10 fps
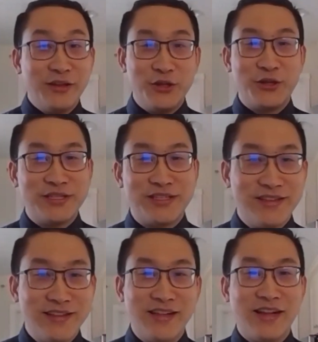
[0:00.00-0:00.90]
you can
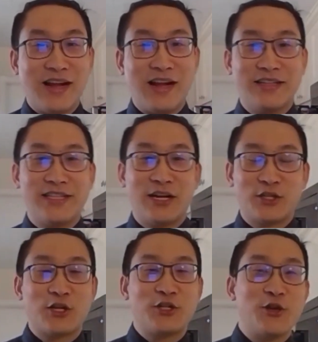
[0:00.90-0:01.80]

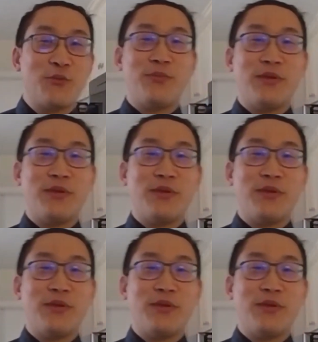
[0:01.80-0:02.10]
talk to your